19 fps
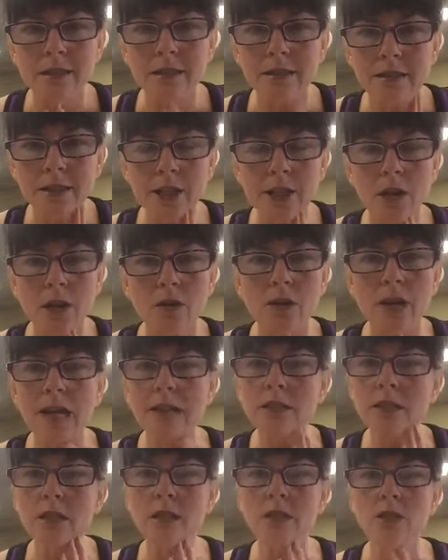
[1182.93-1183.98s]
not
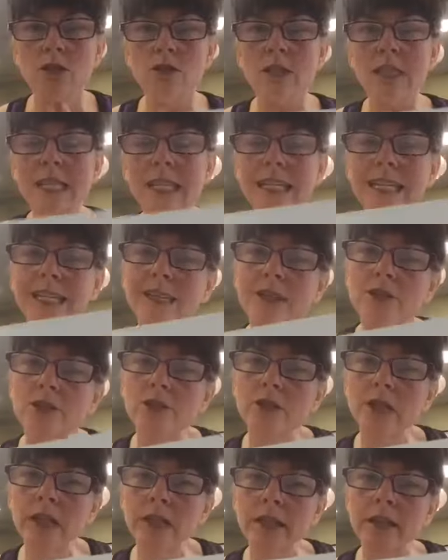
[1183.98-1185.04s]
just adults, kids are
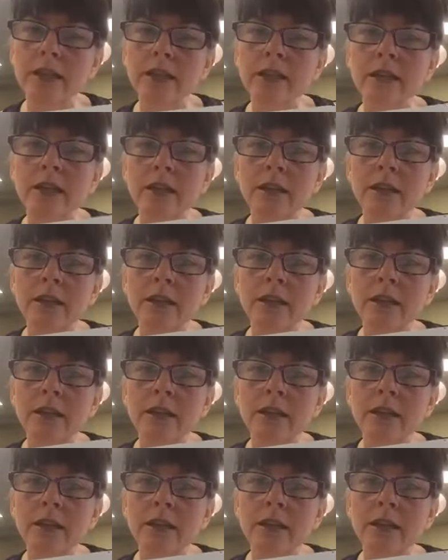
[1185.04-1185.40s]
getting